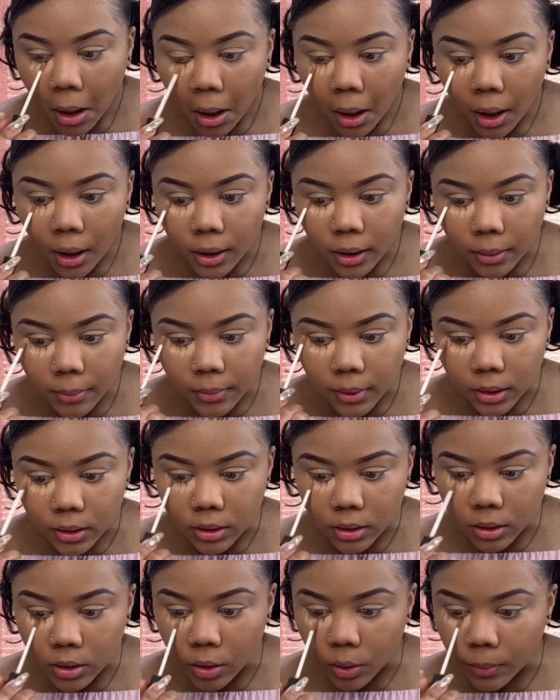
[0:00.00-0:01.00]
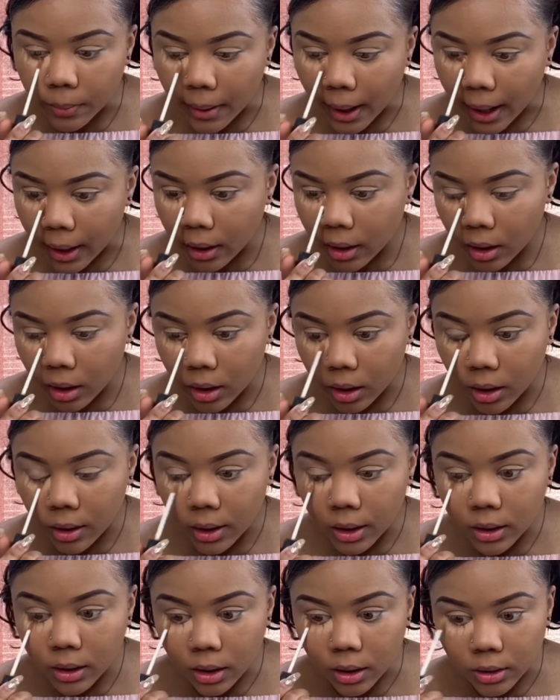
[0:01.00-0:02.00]
and I'm gonna go back
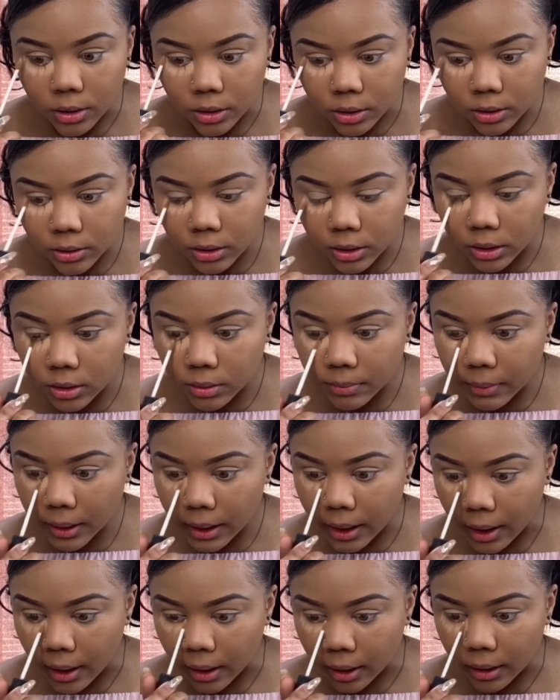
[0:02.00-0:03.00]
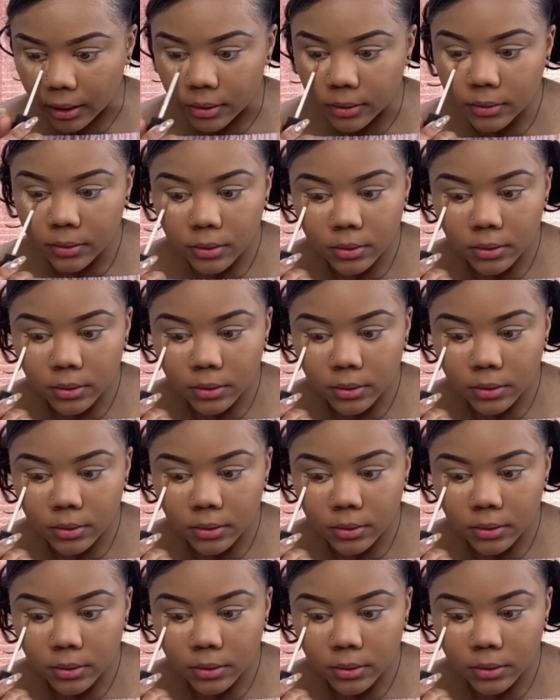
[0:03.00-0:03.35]
and underneath my eye.